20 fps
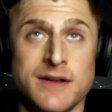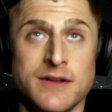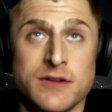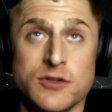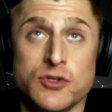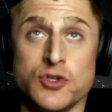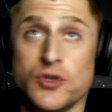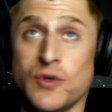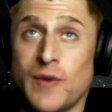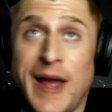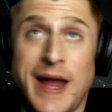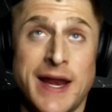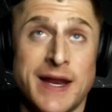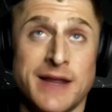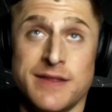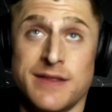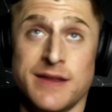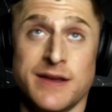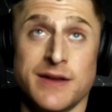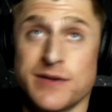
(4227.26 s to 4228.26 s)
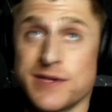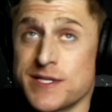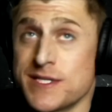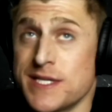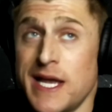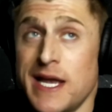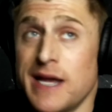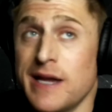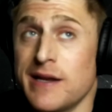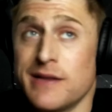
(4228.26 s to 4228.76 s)
do anything or
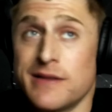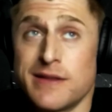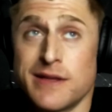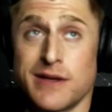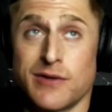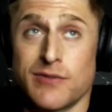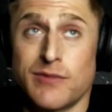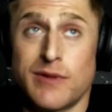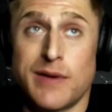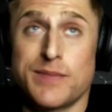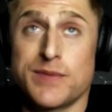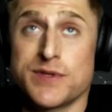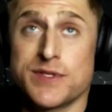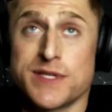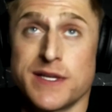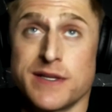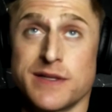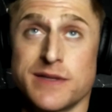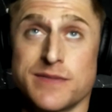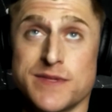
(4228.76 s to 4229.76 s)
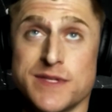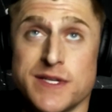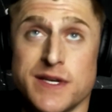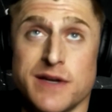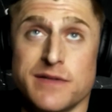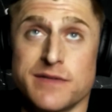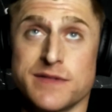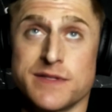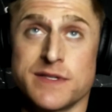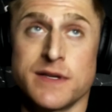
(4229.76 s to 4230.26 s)
say anything or represent
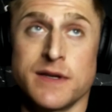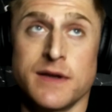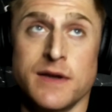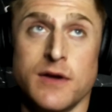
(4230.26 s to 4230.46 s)
themselves